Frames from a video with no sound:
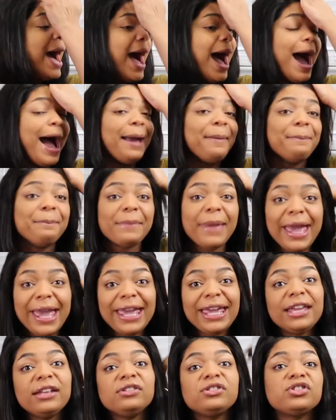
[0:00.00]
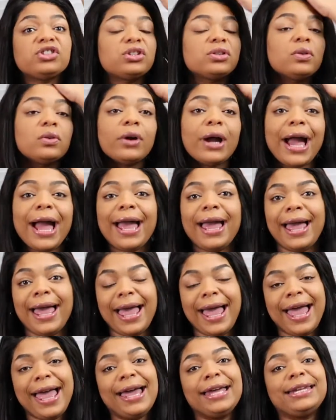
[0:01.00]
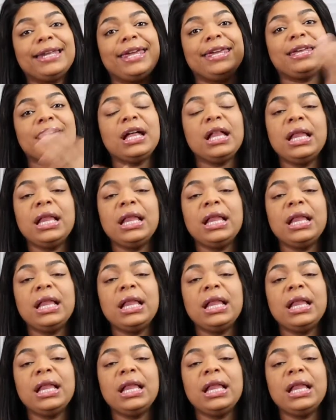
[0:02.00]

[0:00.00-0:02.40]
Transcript: I made sure I had a